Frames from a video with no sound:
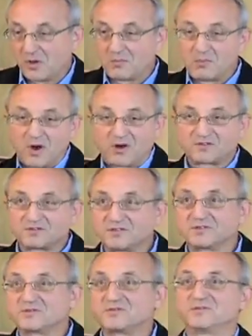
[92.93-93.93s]

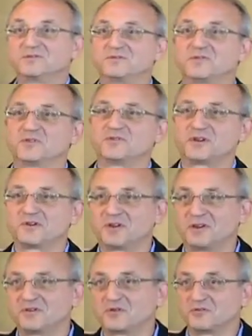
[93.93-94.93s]
boxes not
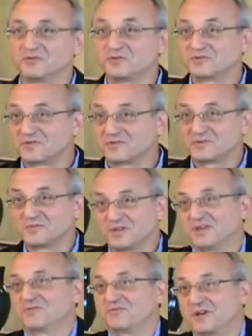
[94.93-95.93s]
very conducive to
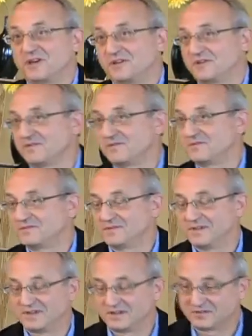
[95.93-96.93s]
being creative.
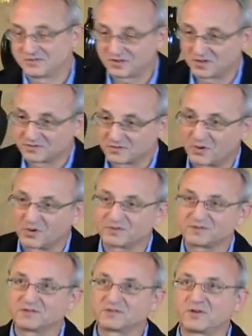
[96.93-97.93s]
And so all
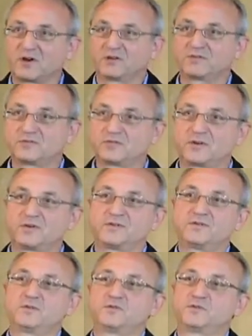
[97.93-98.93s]
these thoughts
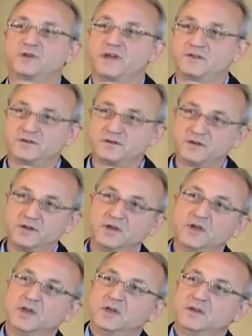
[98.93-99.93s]
flew together
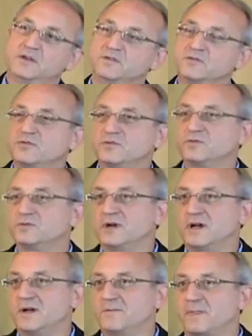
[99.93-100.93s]
into
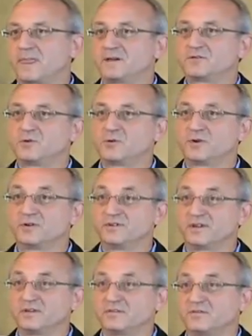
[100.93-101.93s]
toward
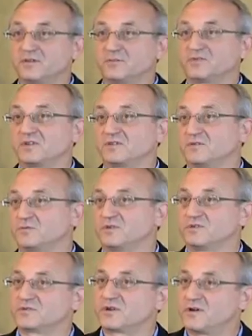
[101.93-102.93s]
then something that we
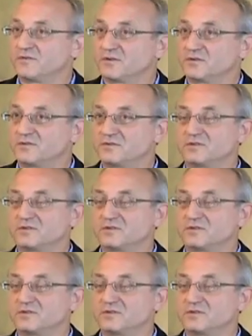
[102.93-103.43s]
discovered